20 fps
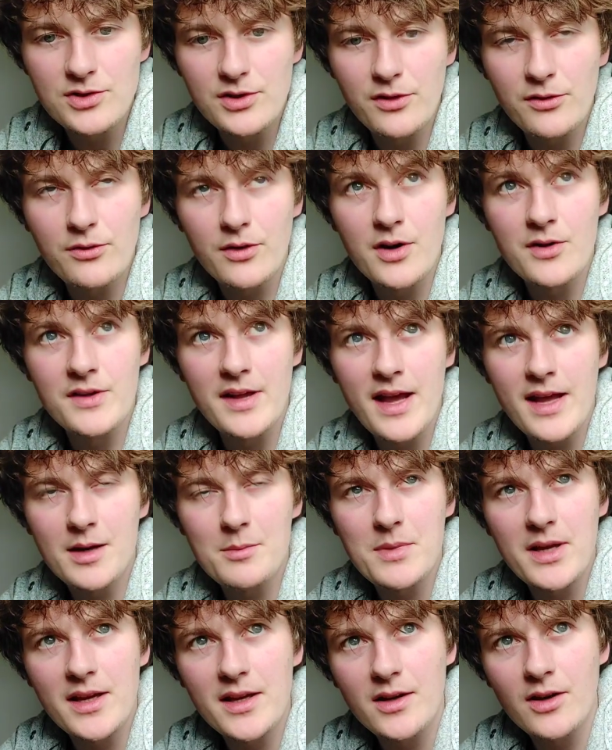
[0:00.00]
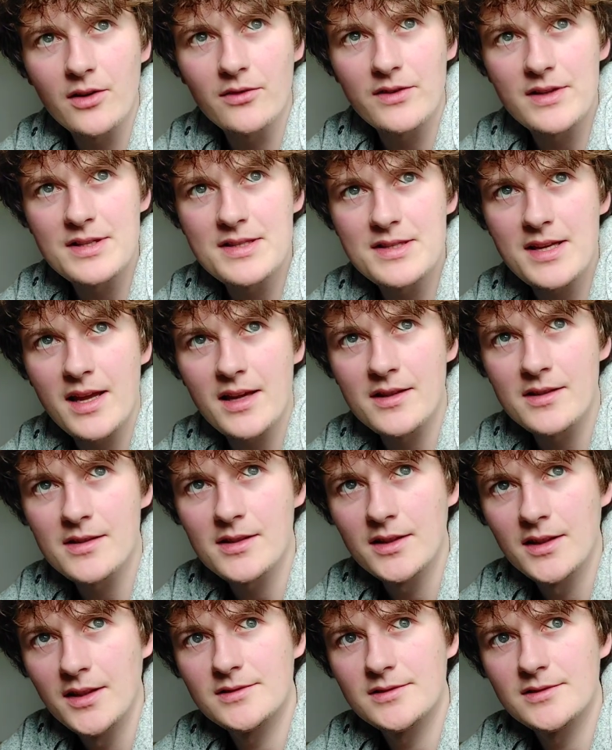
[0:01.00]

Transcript: to throw the enemy off the scent.